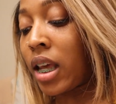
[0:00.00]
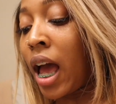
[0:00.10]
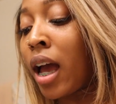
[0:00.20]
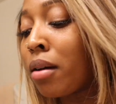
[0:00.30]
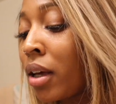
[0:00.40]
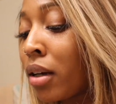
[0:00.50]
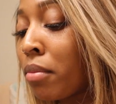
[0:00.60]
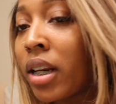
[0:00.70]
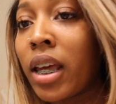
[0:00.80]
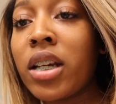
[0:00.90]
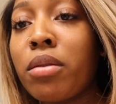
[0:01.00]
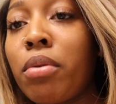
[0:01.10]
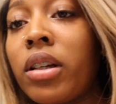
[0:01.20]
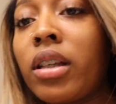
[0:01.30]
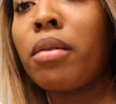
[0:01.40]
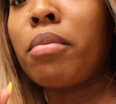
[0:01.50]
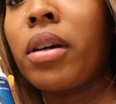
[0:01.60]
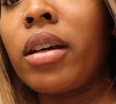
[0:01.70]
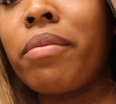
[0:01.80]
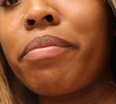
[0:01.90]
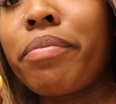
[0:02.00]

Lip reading: I'm not a medication person, but